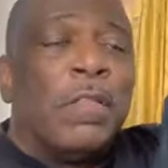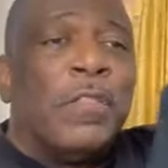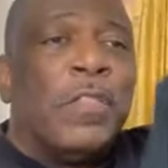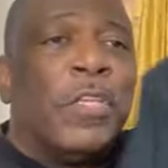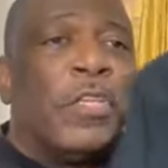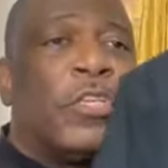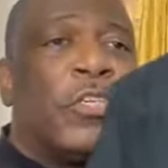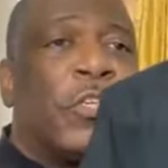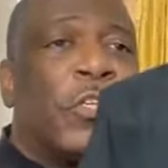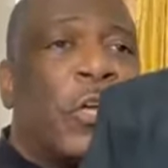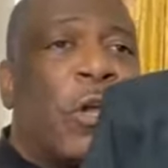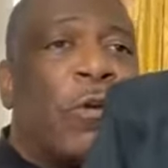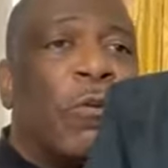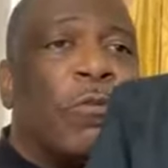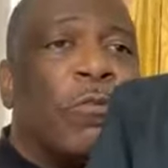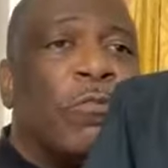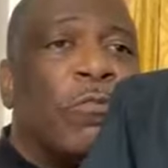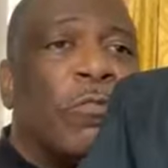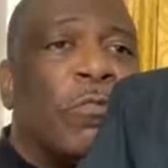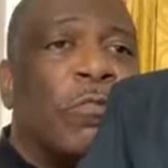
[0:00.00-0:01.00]
the
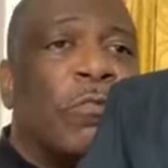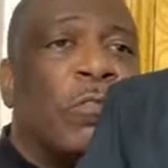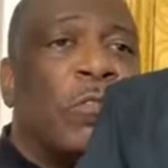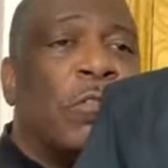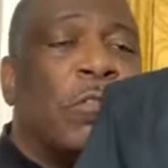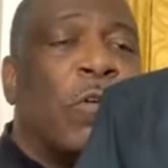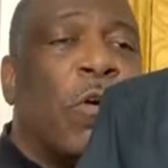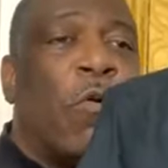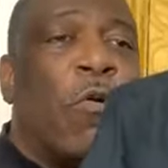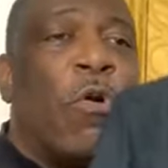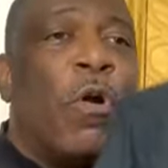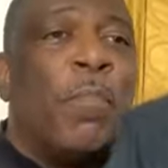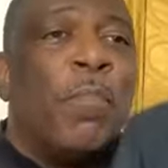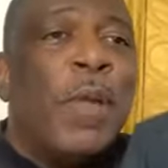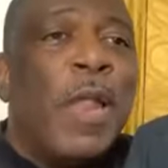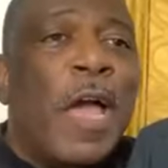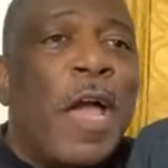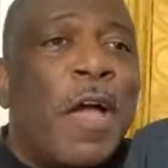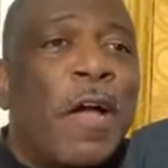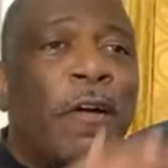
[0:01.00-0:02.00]
shirt or
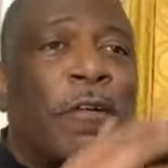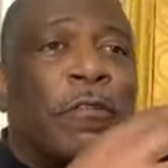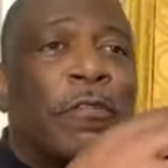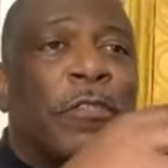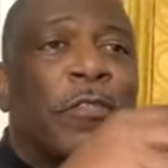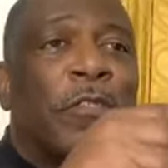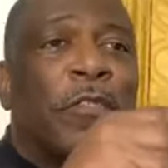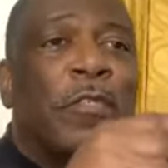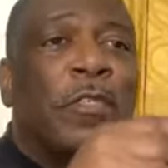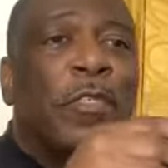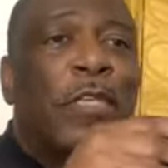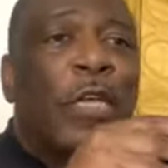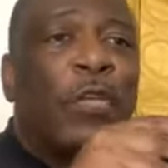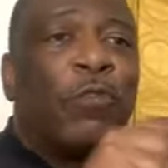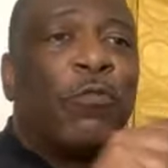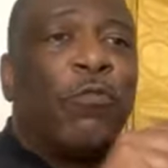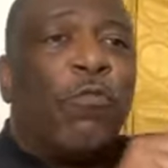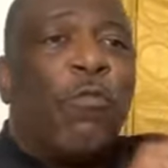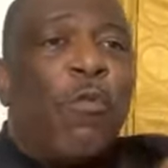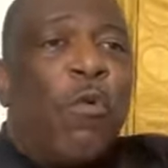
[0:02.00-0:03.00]
blouse
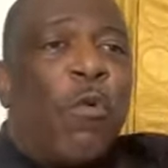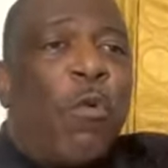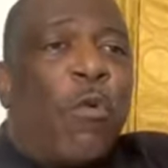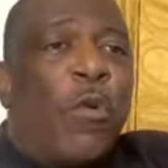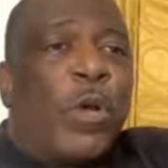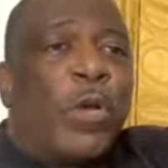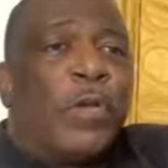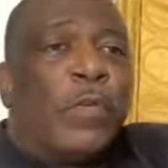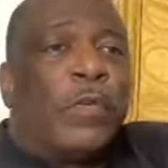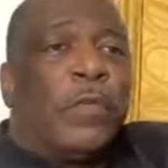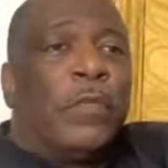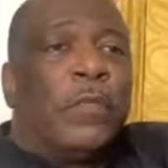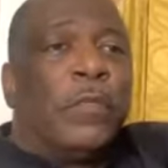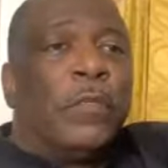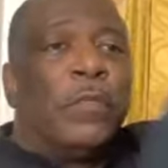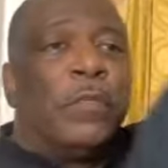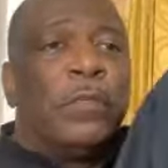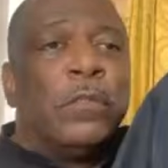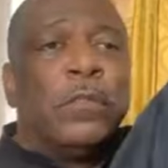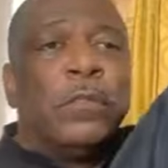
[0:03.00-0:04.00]
that's worn
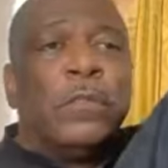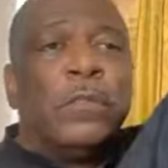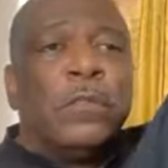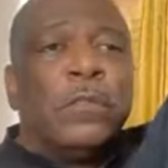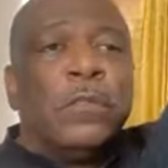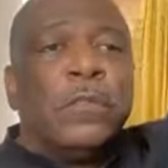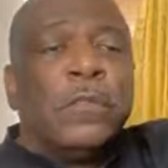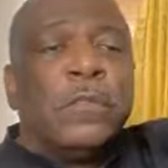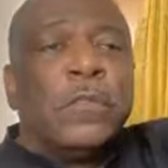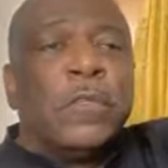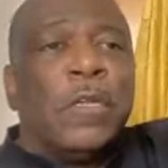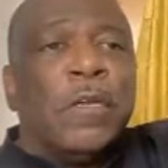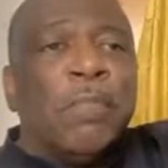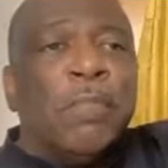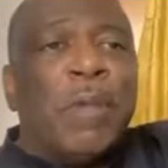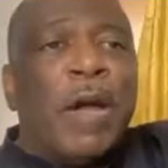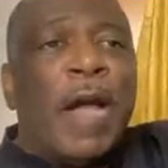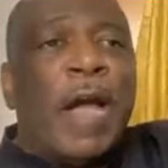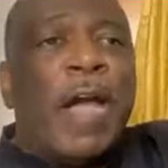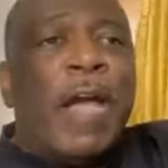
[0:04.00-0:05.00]

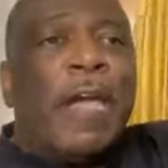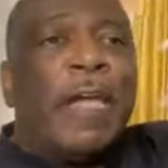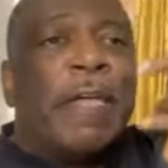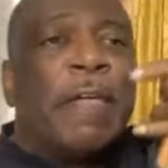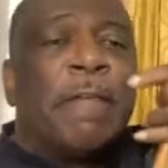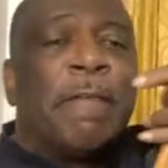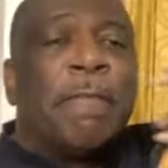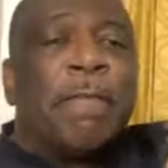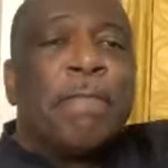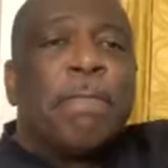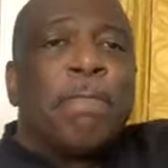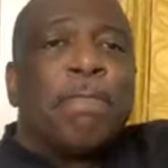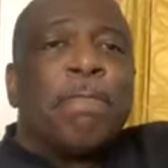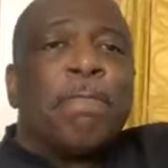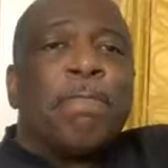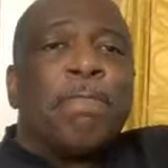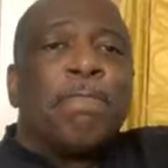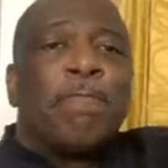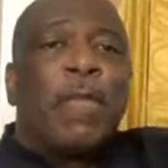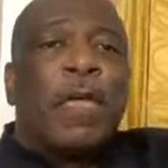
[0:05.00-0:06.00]
by
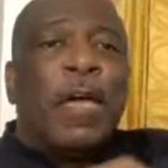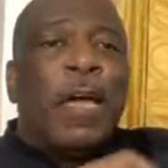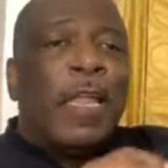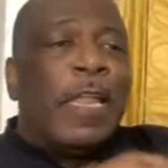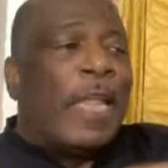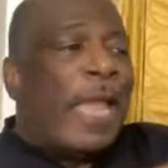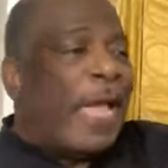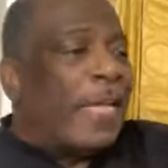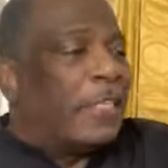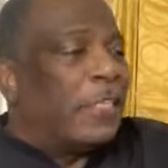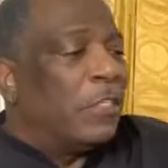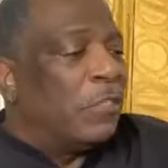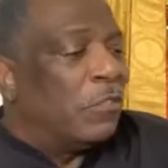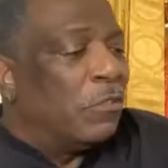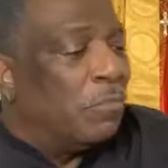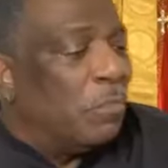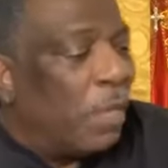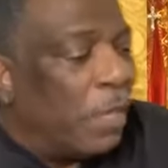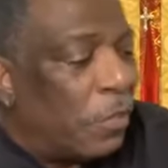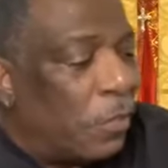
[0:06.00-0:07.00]
a
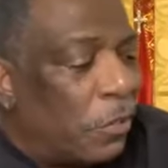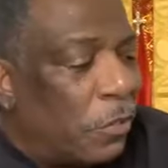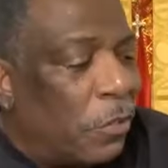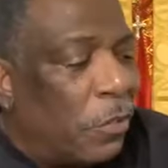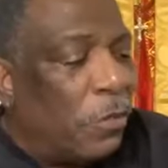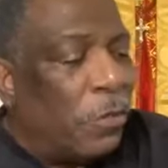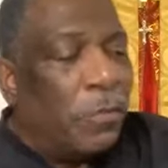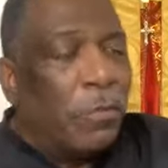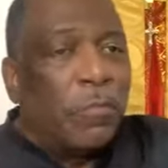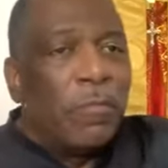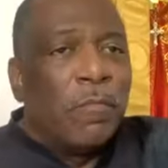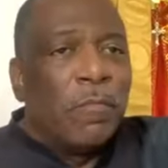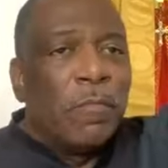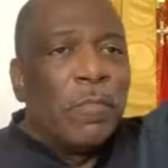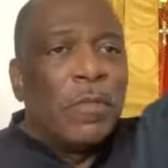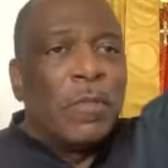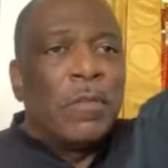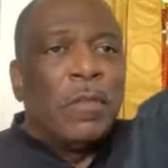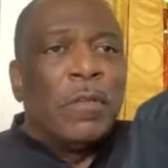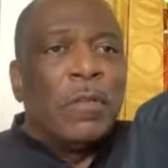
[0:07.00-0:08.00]
licensed minister.
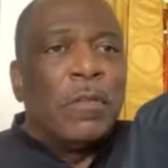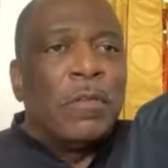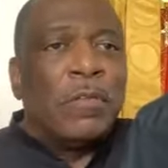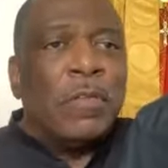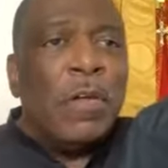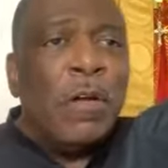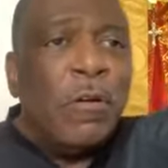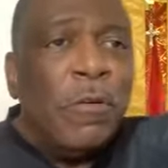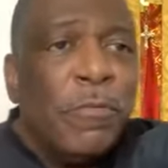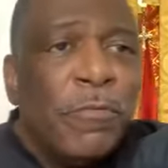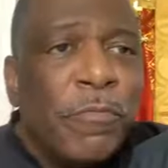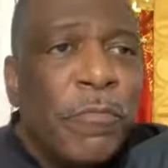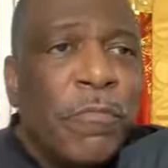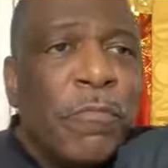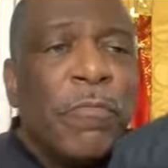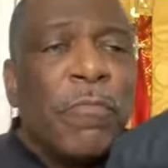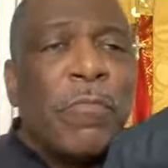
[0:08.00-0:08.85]
So